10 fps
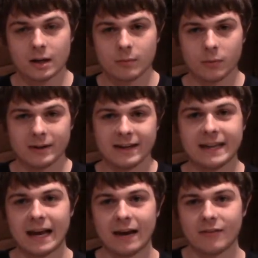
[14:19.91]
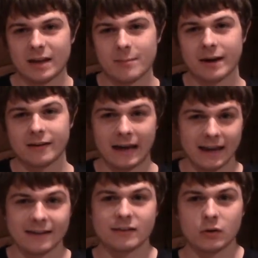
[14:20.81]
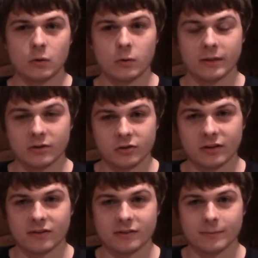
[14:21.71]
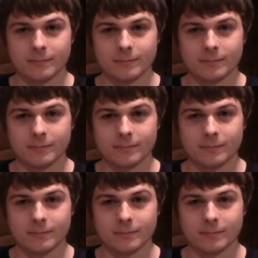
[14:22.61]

but we need to have a better end goal than just